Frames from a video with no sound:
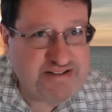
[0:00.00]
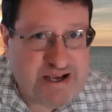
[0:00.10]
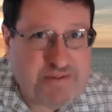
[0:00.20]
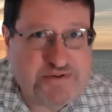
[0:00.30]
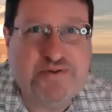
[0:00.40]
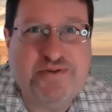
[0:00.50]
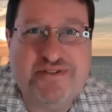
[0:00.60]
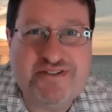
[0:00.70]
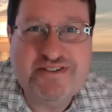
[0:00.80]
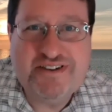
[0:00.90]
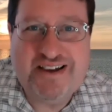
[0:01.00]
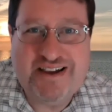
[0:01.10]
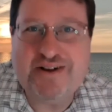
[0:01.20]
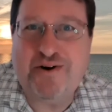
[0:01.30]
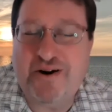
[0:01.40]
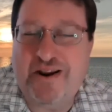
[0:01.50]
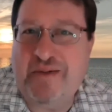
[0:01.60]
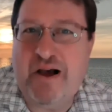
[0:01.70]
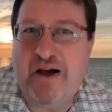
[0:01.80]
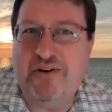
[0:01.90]
top student at Carnegie
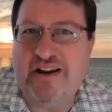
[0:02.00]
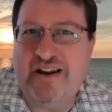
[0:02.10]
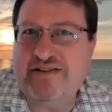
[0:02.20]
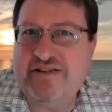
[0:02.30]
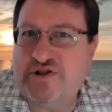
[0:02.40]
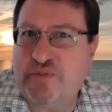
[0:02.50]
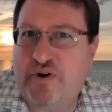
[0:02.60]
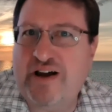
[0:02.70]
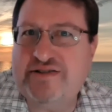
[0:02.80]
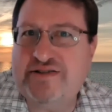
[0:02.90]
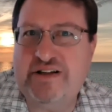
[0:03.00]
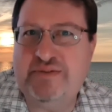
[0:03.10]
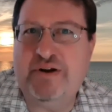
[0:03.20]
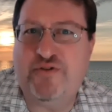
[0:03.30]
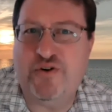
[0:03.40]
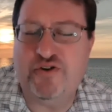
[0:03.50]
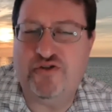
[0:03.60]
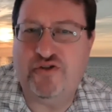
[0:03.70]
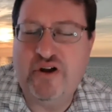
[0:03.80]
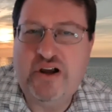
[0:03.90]
Mellon, and that's a surprise to them at
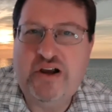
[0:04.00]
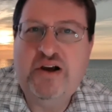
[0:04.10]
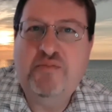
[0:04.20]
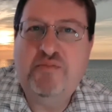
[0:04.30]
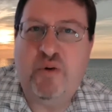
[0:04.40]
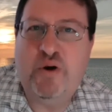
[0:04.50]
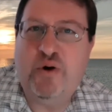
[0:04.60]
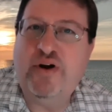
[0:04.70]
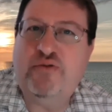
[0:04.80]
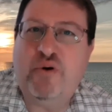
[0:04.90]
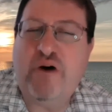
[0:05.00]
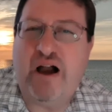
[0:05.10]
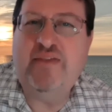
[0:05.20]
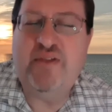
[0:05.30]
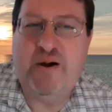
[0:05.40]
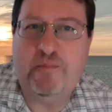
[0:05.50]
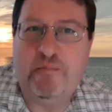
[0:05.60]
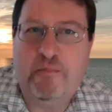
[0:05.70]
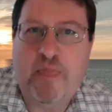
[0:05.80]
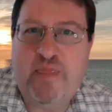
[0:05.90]
first. But we always remind them
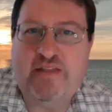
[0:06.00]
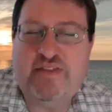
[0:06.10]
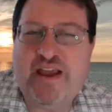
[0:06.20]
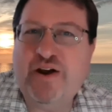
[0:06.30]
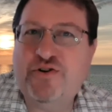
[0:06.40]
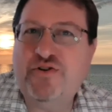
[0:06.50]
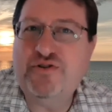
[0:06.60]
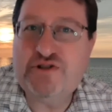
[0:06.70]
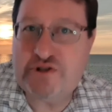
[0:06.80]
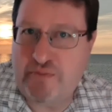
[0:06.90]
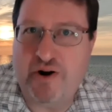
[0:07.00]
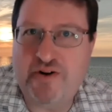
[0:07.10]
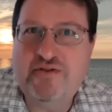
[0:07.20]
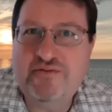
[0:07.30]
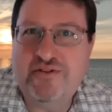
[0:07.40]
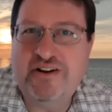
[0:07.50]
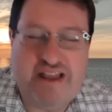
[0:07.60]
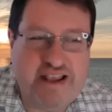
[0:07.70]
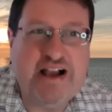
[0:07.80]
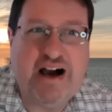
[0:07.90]
that they are smart, all right?
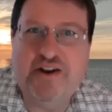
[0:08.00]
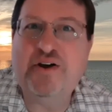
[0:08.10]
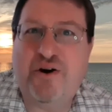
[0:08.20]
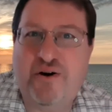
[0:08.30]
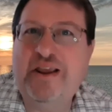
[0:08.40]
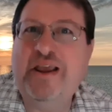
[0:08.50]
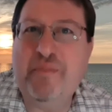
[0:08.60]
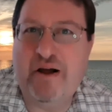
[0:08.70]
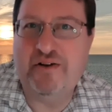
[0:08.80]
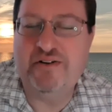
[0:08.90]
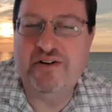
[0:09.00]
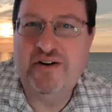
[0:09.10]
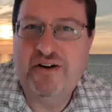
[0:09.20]
They got into Carnegie Mellon,